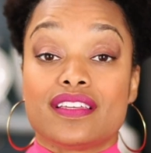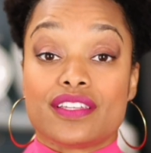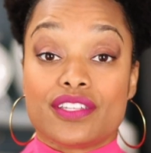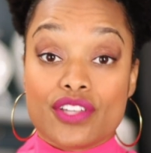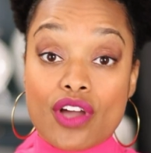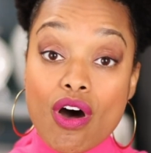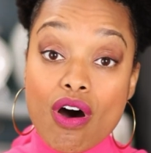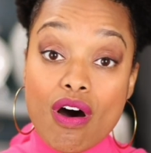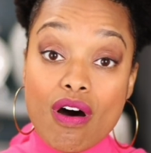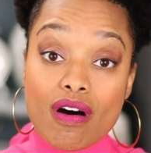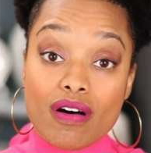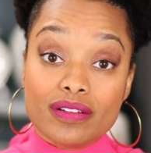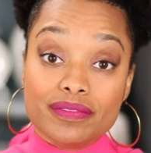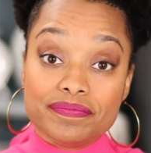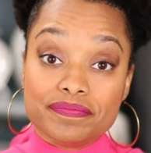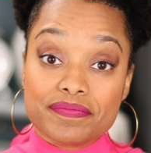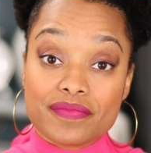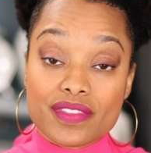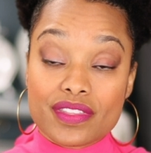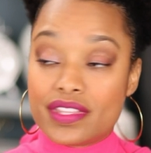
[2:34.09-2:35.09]
Y'all,
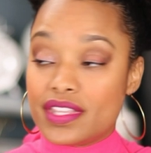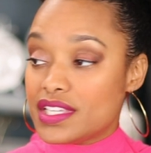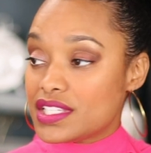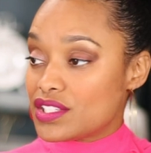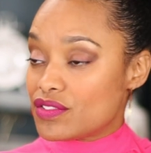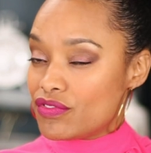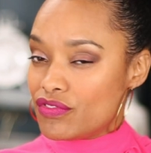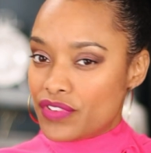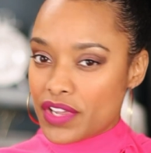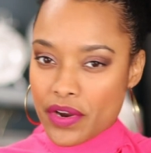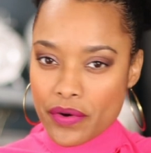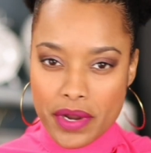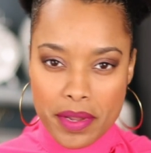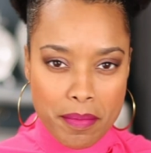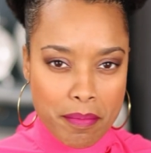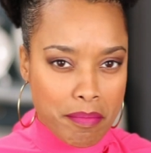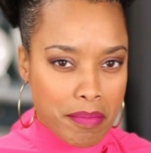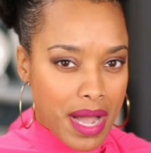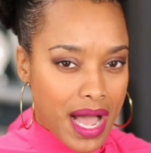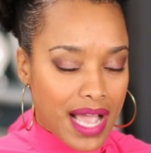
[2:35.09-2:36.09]
this very
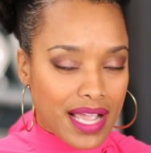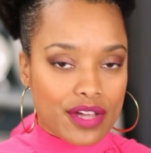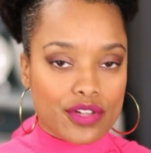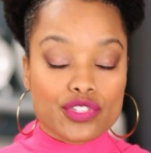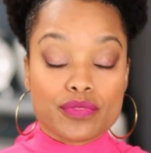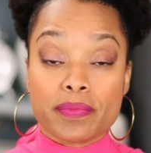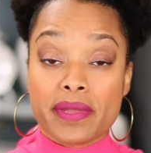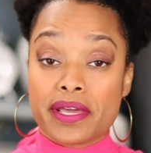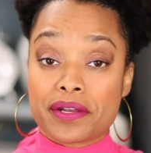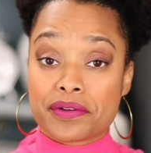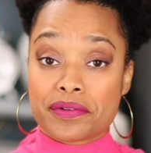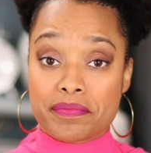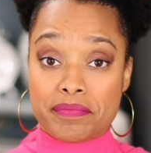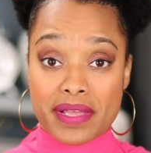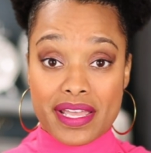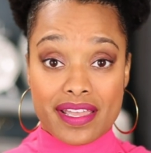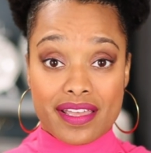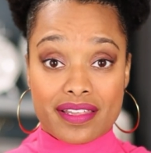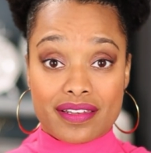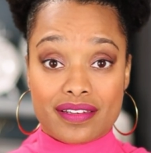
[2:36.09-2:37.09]
mild-mannered
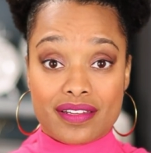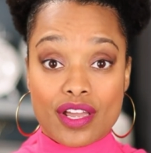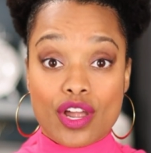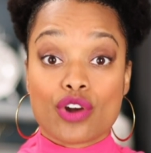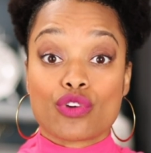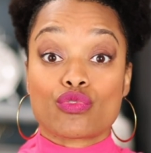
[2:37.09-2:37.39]
man